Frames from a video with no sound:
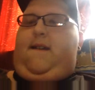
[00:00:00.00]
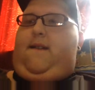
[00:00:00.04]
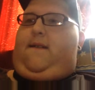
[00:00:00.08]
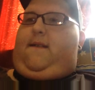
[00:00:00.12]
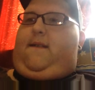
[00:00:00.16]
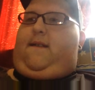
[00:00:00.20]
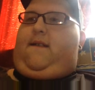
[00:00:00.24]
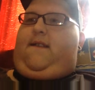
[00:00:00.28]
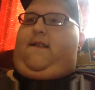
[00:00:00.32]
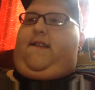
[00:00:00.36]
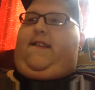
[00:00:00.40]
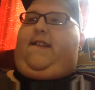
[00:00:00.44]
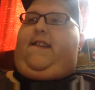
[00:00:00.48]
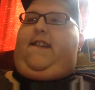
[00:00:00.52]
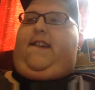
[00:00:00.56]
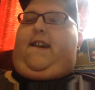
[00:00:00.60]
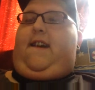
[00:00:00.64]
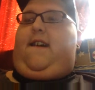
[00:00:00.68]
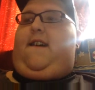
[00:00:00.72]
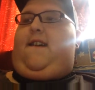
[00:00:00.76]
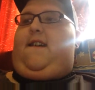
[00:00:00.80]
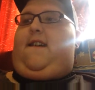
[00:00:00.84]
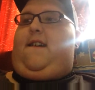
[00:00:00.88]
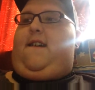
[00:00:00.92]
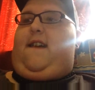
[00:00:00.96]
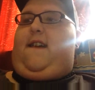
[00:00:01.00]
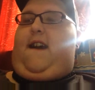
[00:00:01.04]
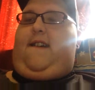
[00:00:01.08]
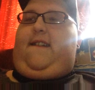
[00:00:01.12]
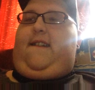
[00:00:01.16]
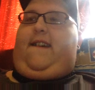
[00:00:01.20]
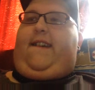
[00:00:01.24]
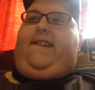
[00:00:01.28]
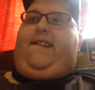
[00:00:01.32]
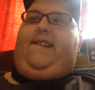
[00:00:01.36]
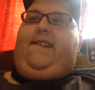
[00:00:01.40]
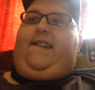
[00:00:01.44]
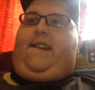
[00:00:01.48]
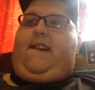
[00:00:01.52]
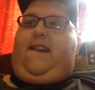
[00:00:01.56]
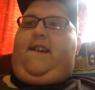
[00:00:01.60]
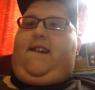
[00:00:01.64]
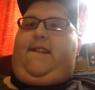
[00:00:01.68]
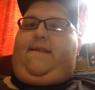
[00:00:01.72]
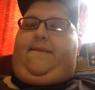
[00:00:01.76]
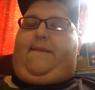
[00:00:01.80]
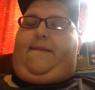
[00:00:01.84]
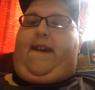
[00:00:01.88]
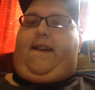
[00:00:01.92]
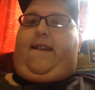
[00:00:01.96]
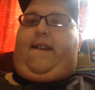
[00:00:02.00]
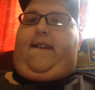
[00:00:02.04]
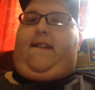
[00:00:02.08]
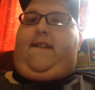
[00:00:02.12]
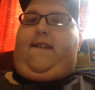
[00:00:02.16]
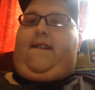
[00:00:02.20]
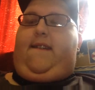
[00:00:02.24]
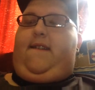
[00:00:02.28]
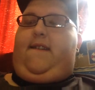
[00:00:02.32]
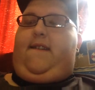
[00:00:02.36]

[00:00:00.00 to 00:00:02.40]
or cigar. I like cigars better.